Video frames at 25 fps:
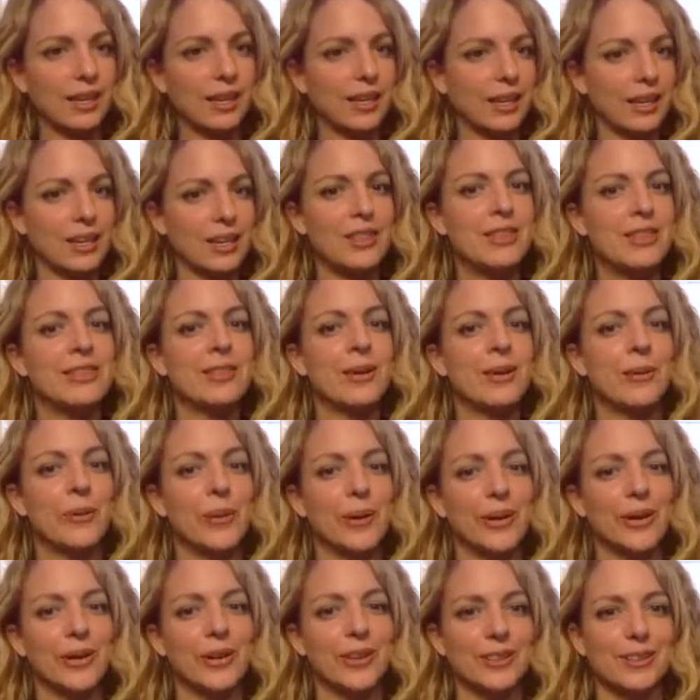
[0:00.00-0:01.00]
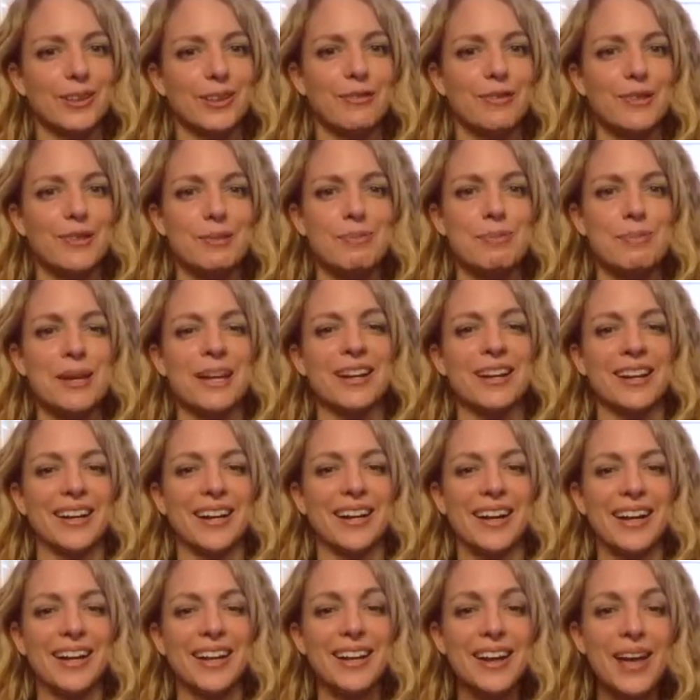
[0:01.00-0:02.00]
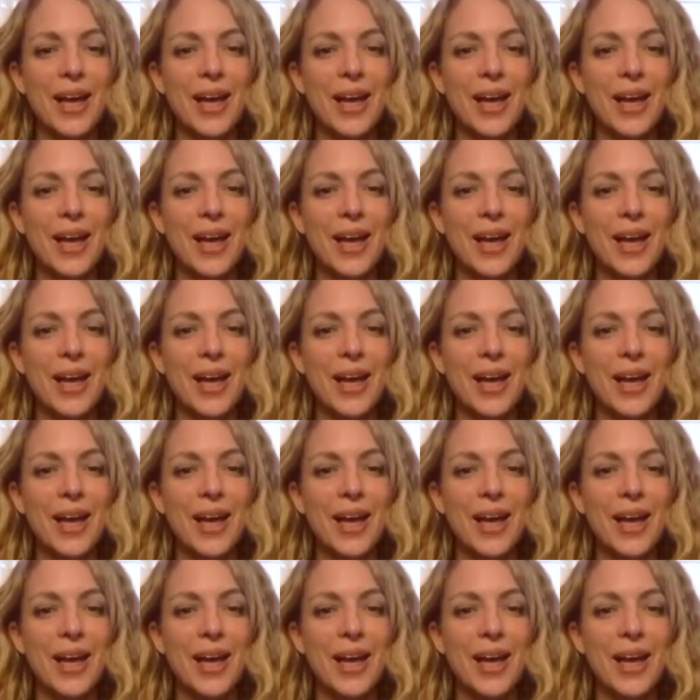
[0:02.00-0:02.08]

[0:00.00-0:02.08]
in the world of spirit.